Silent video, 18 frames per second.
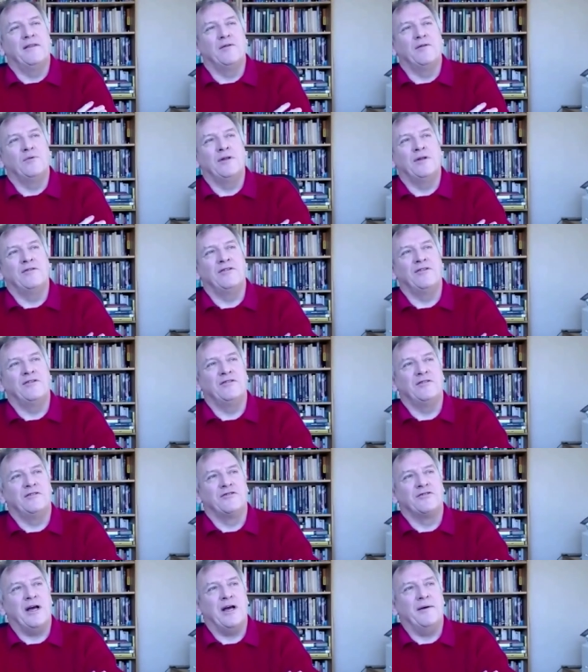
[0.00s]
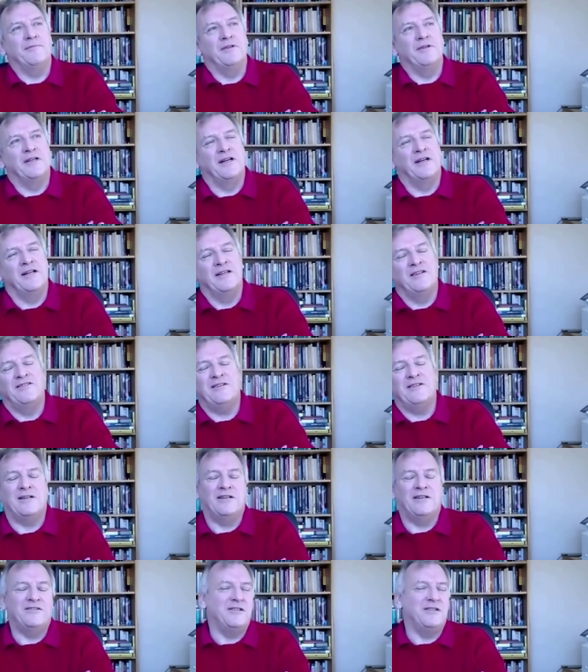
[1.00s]
think, once as trapped in an
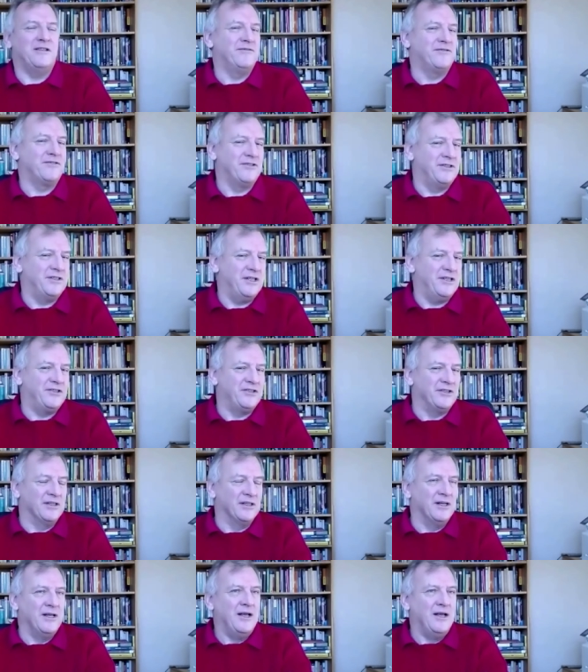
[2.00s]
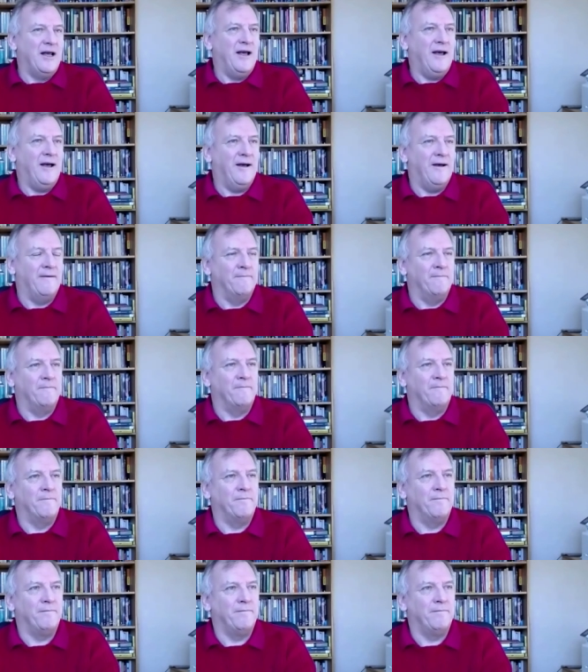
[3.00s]
insanity of tradition. Um,
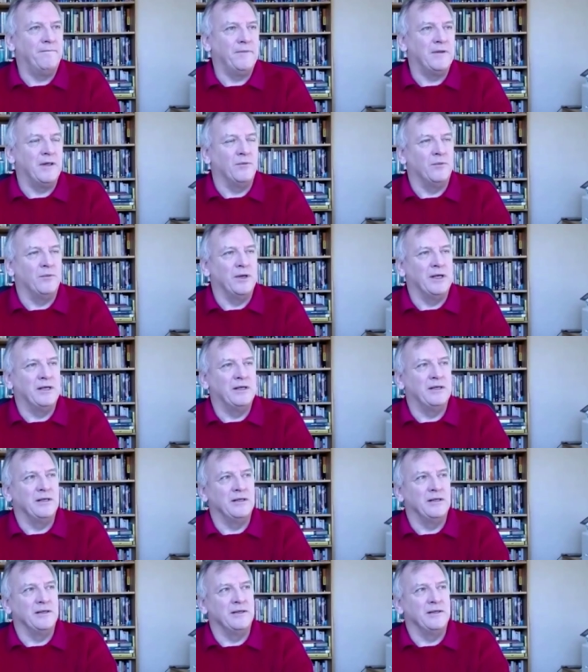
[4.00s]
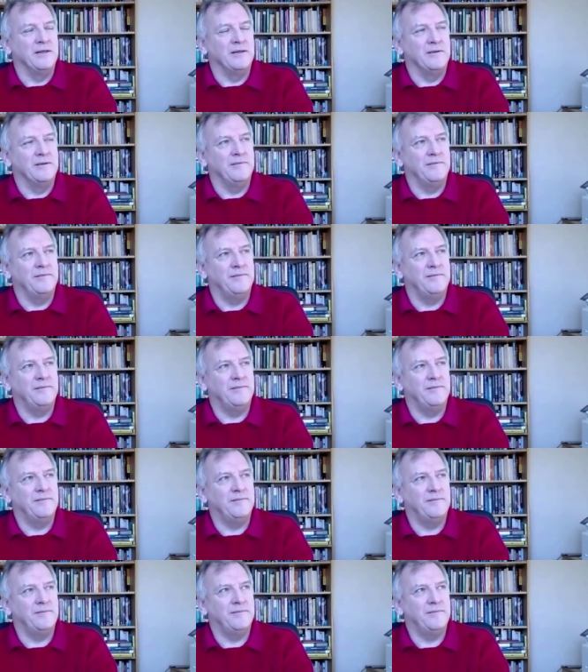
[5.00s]
yeah. That we can,
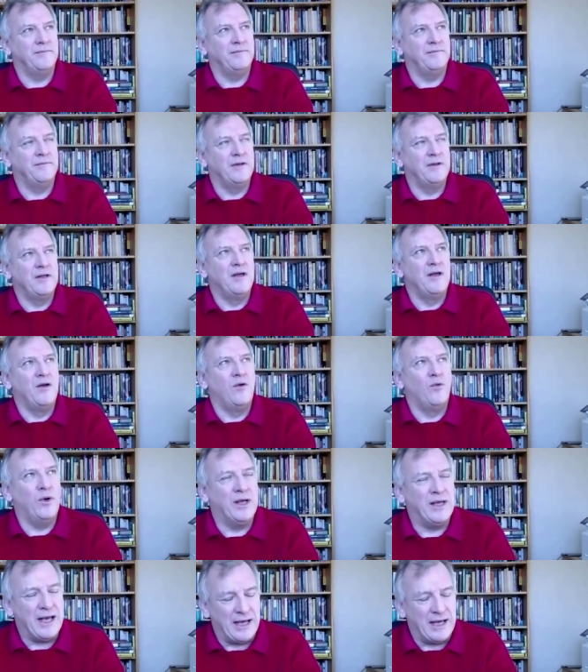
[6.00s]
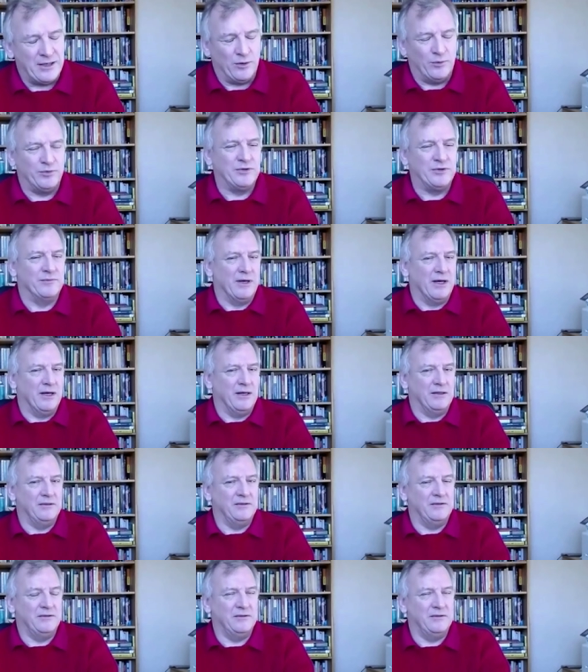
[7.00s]
we can
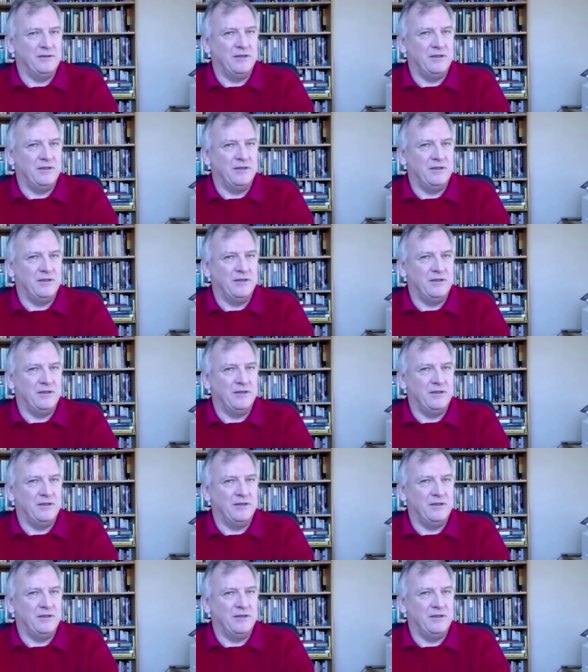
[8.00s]
optimize,